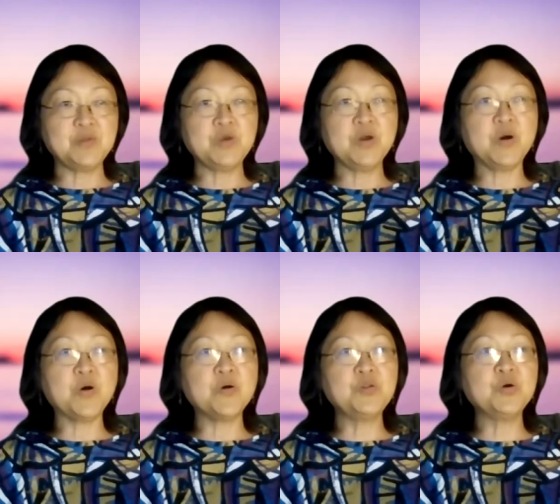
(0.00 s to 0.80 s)
and we
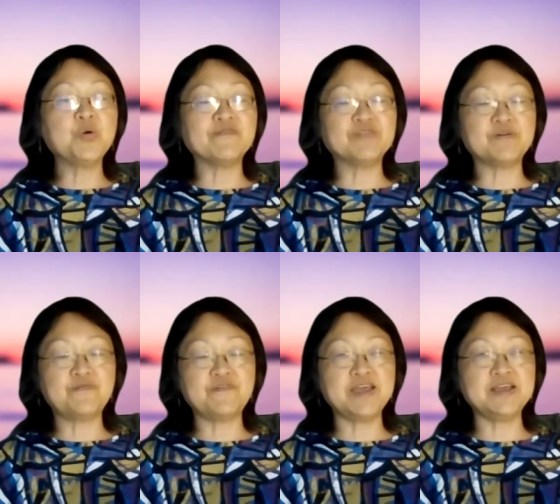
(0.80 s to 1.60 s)
all know of the
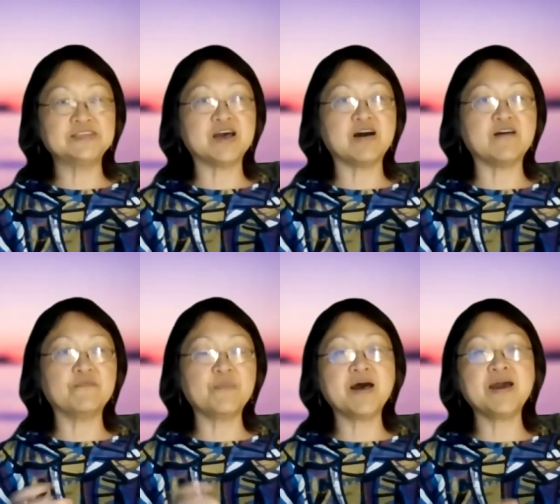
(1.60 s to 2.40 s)
phrase
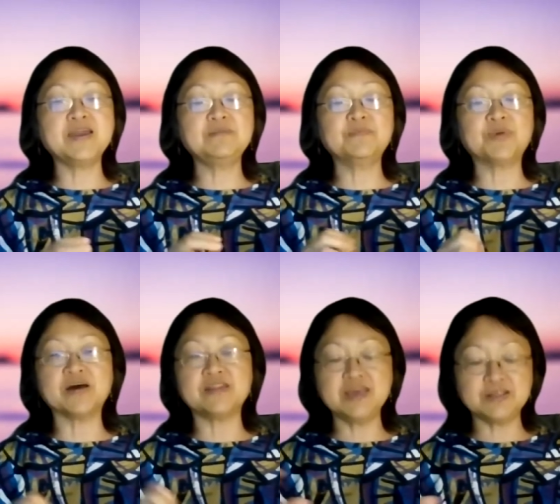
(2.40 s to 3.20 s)
of mind,
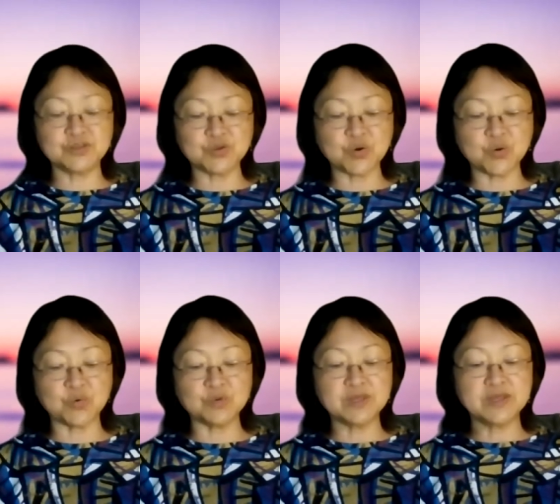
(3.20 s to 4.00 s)
body, and
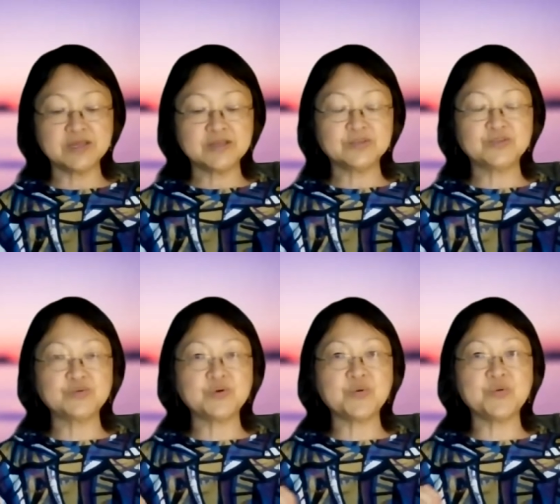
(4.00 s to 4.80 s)
soul.
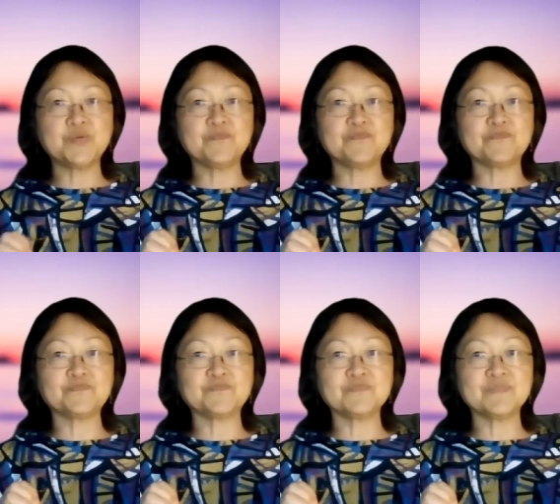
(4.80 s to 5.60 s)
So
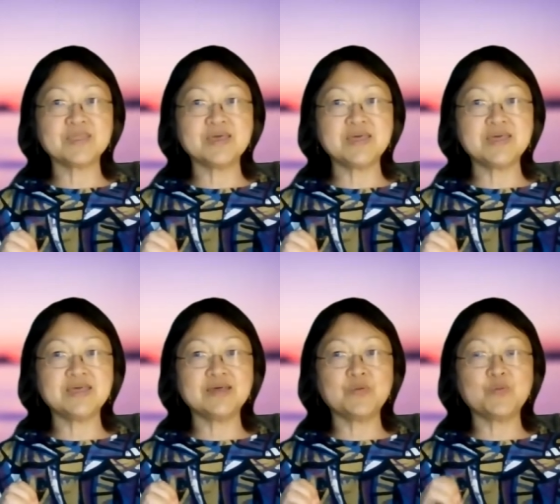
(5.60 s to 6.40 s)

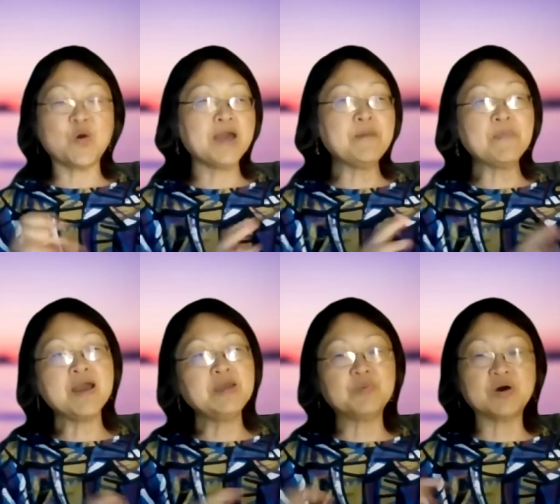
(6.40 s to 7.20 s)
why
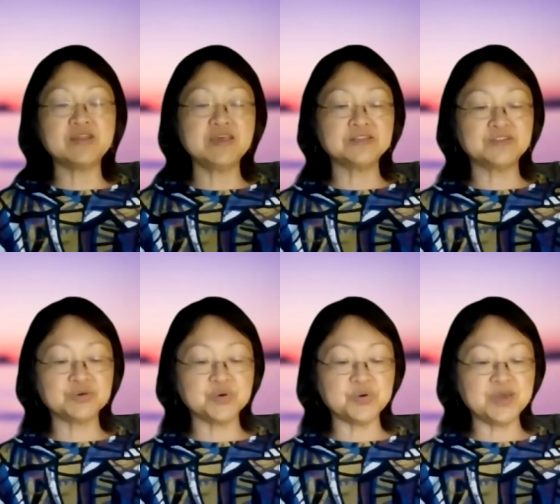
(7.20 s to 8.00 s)
mind, body, and
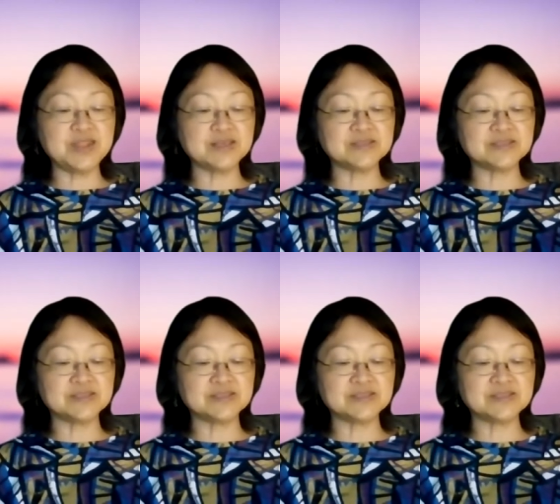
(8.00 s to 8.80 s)
soul?
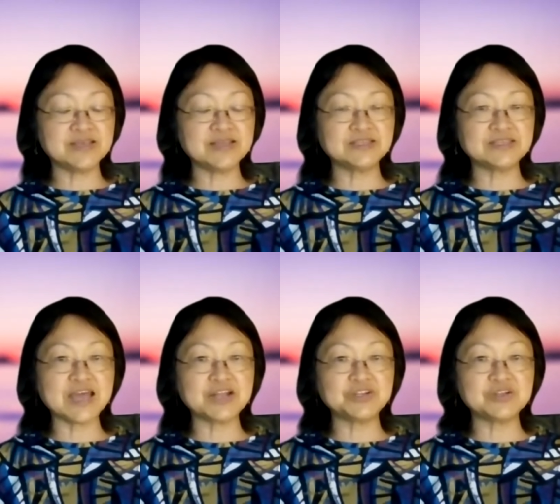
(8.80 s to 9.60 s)
It's
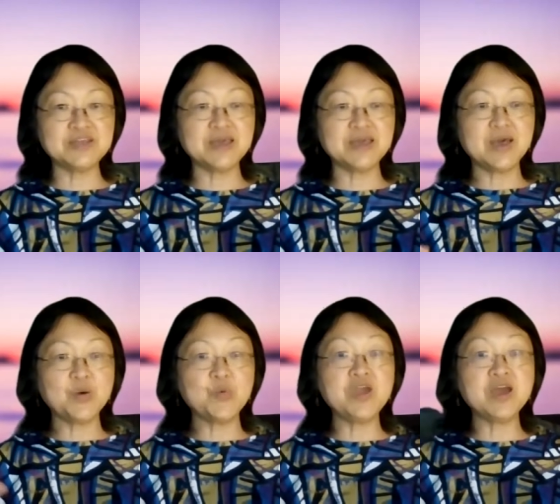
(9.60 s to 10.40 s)
actually,
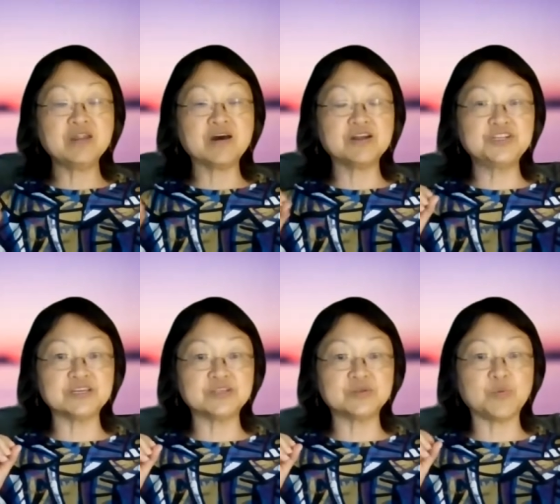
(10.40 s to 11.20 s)
we are not
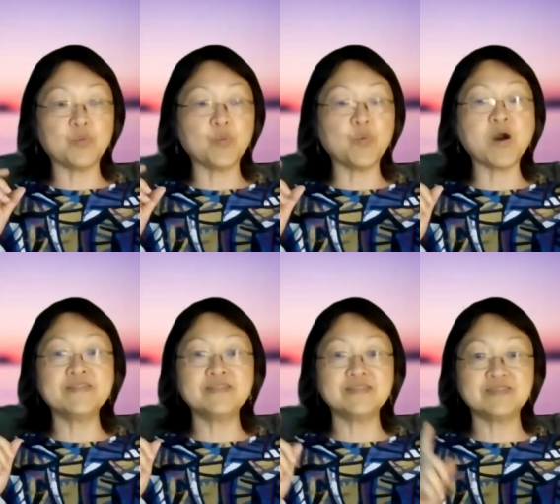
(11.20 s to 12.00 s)
just
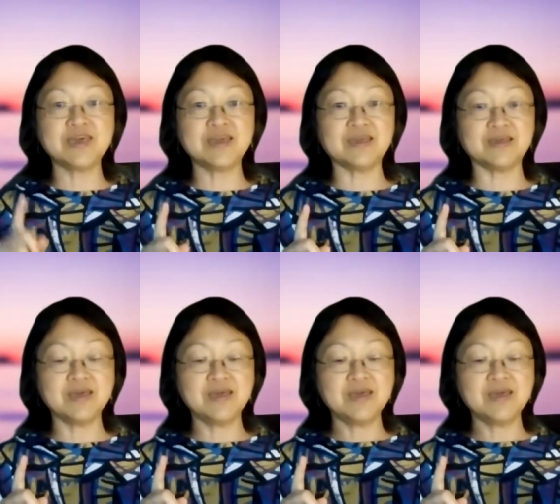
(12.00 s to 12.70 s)
one thing.